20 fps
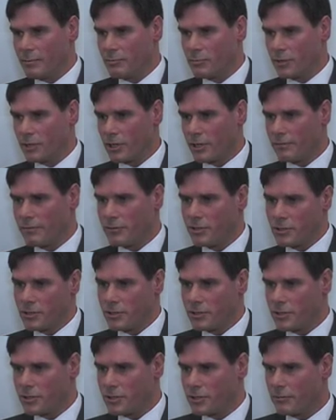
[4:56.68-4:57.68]
So for
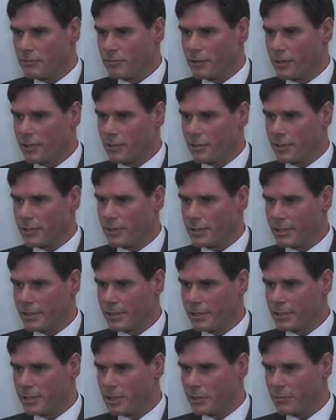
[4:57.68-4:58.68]
instance, if we look at
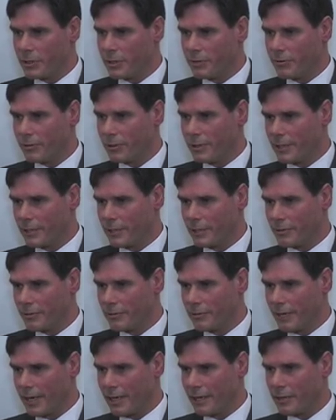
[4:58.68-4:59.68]
a typical clinical
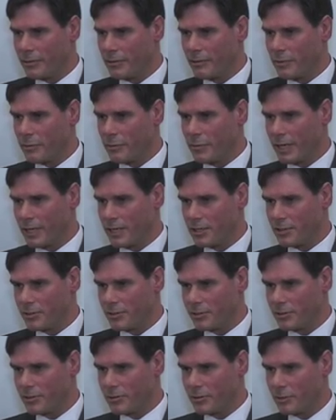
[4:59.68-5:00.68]
value of a
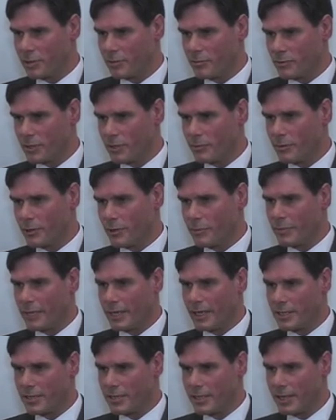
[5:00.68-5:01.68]
patient who comes up with
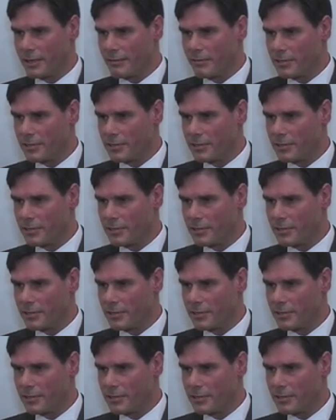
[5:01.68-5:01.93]
a PSA of